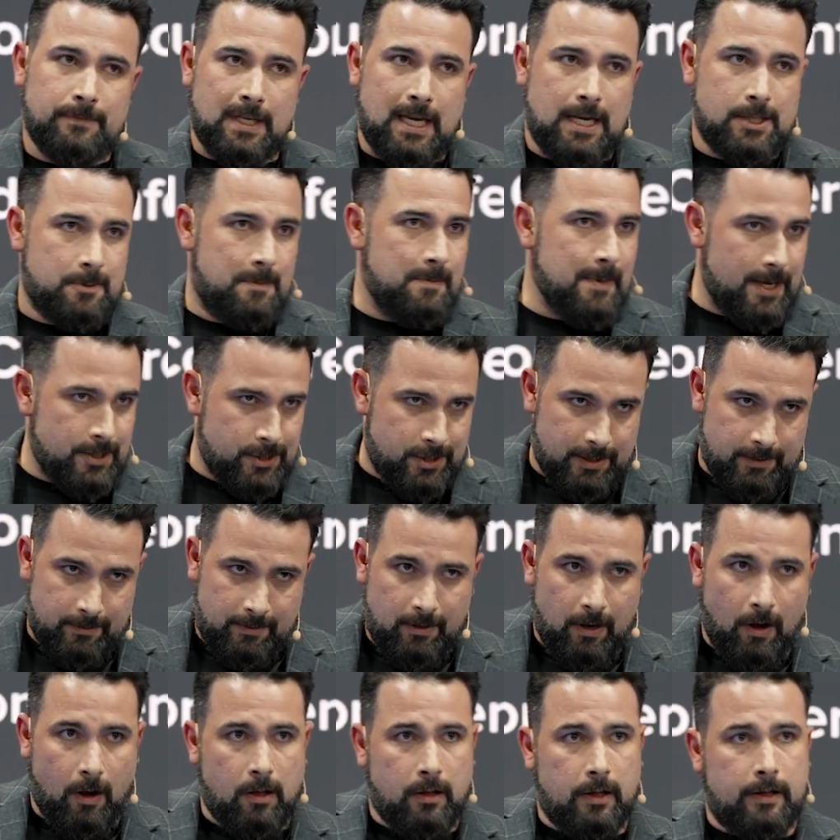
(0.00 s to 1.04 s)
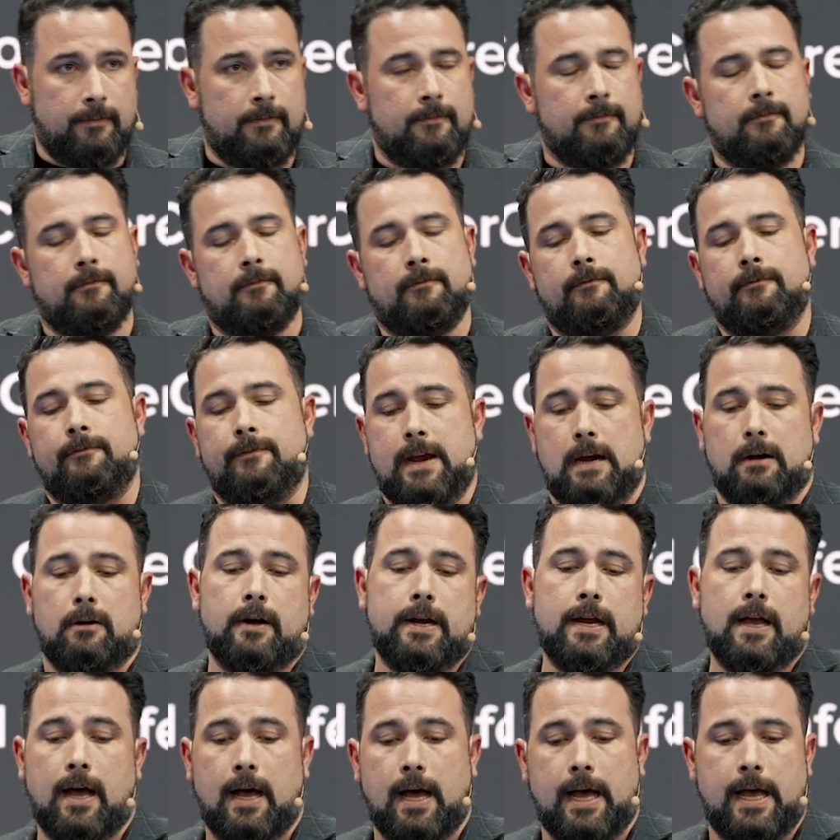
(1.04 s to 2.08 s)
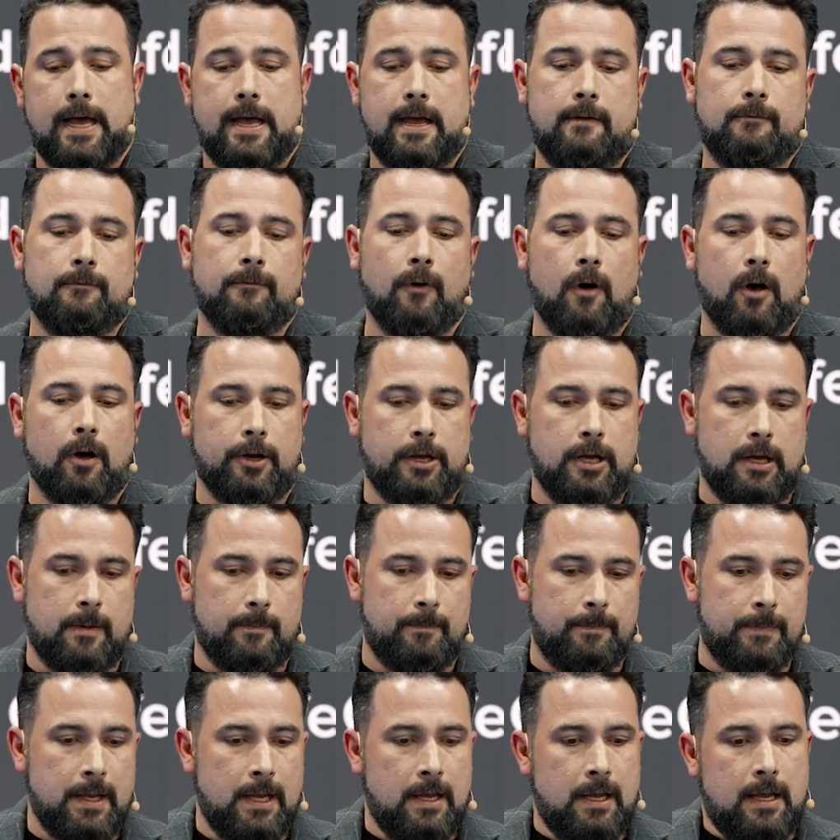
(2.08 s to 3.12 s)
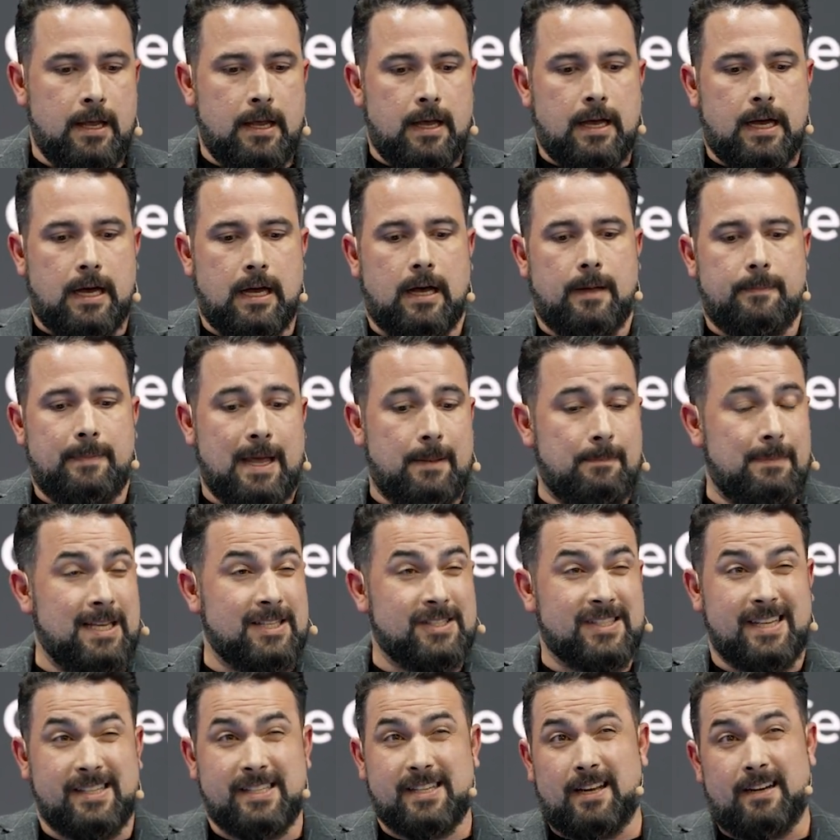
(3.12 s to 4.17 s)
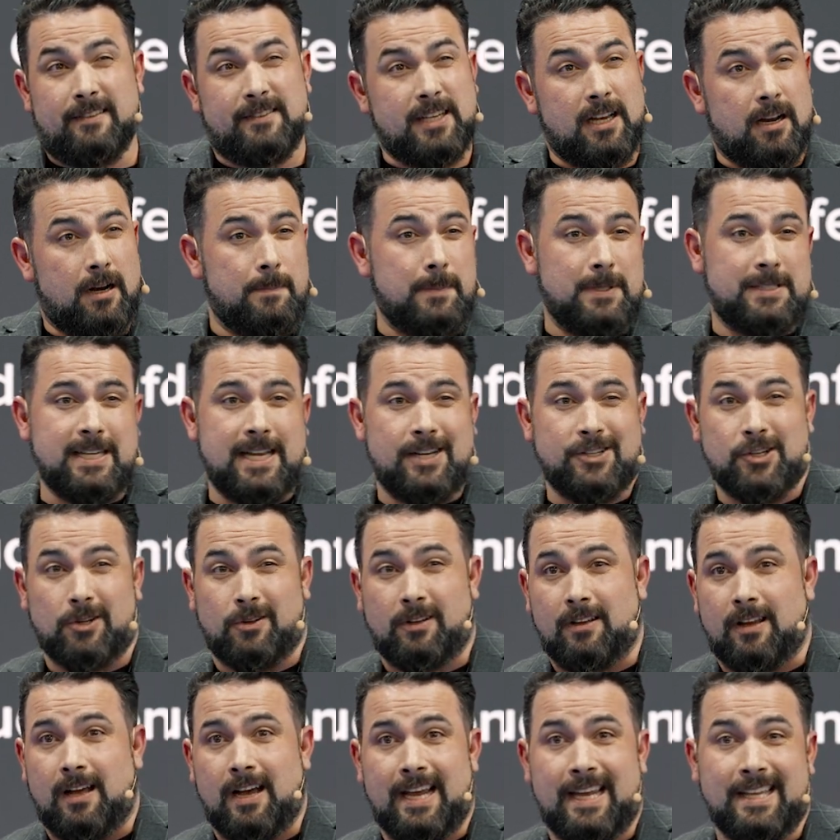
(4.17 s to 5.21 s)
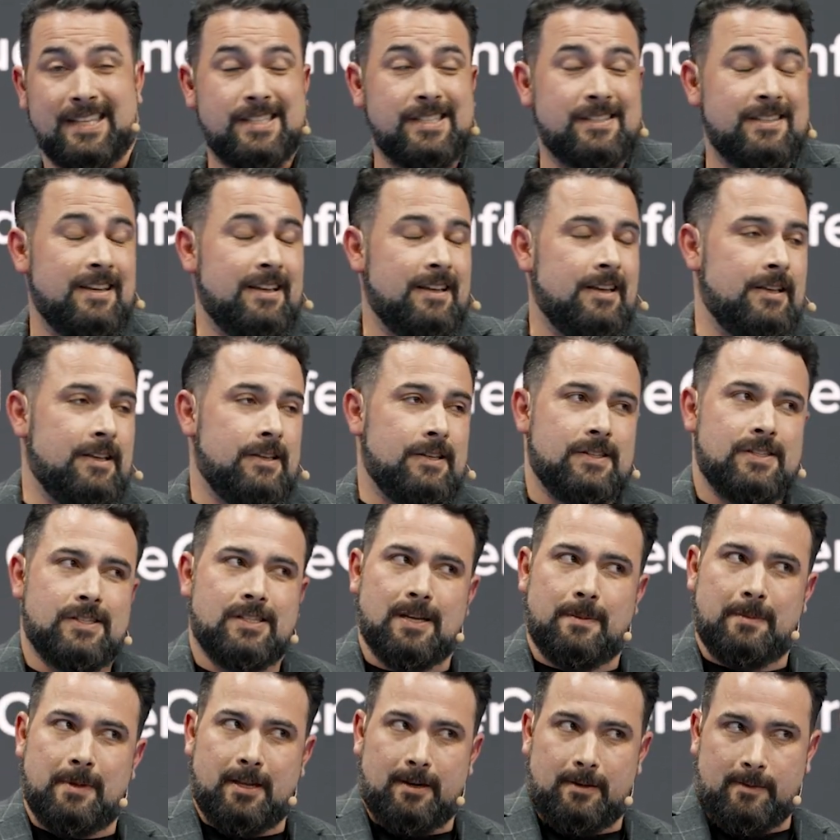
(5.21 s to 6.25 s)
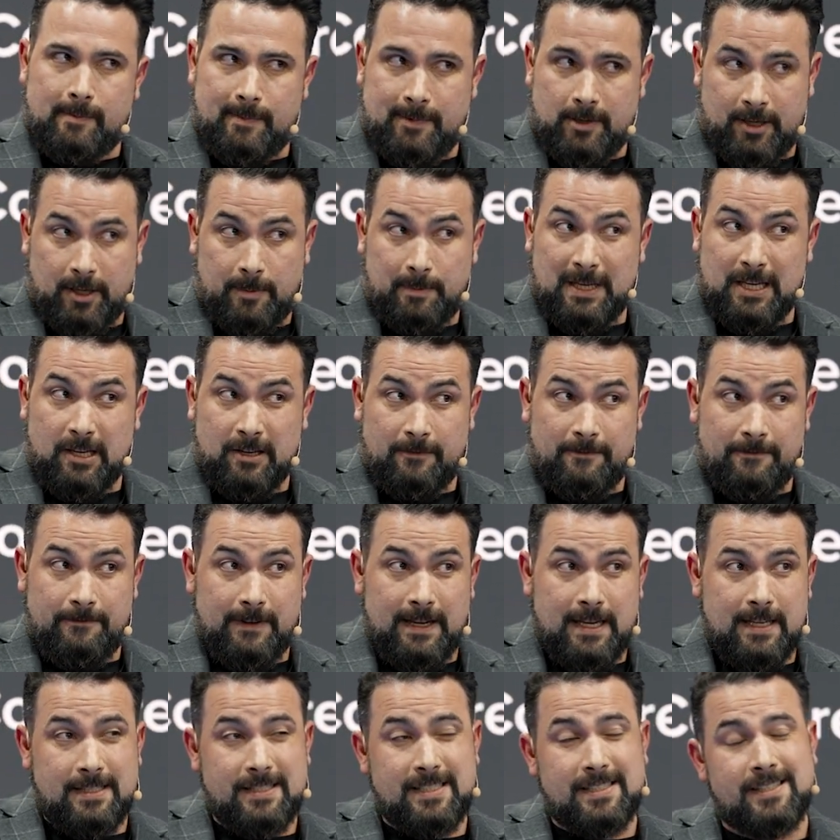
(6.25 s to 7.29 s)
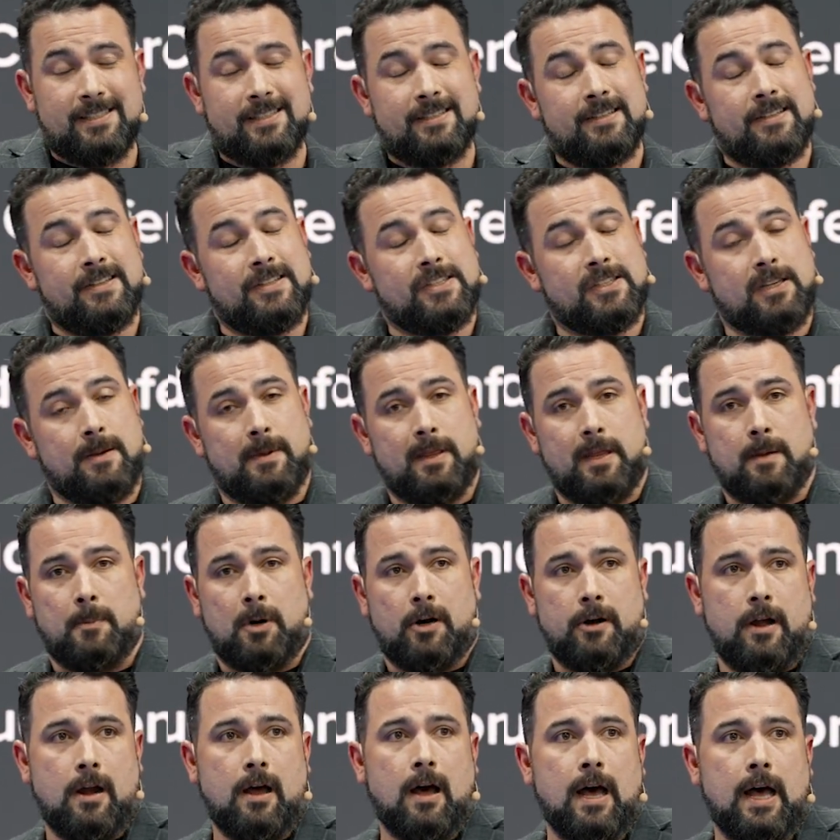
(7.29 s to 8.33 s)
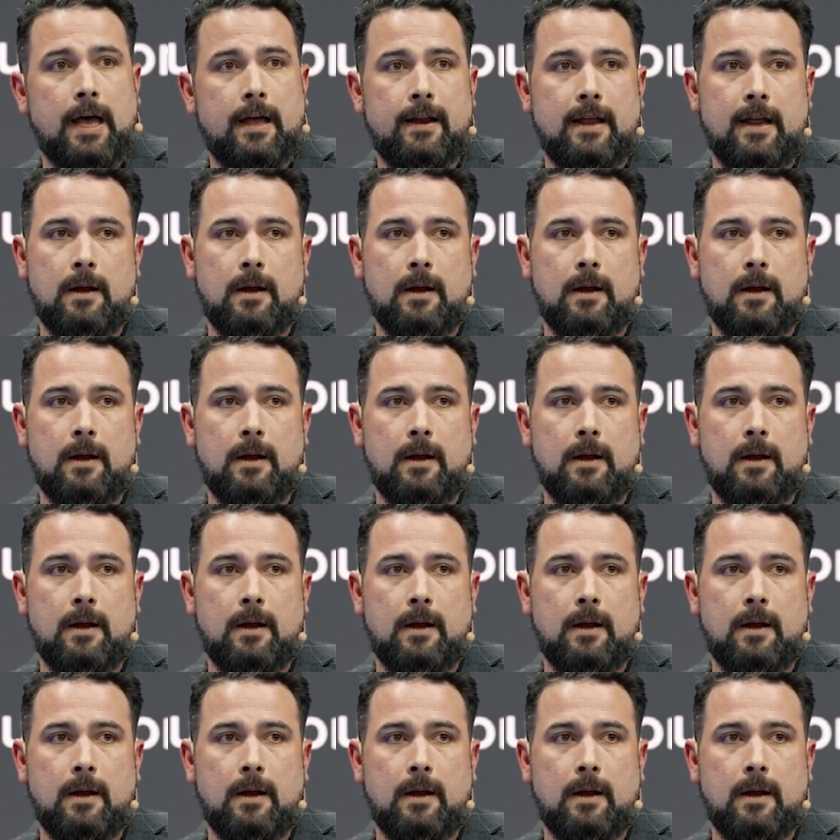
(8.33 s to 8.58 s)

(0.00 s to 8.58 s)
As we mentioned, Colin, very high volume. Um, that means that he's got a ton of potential clients. Some of them are going to be good fits, some of them are not.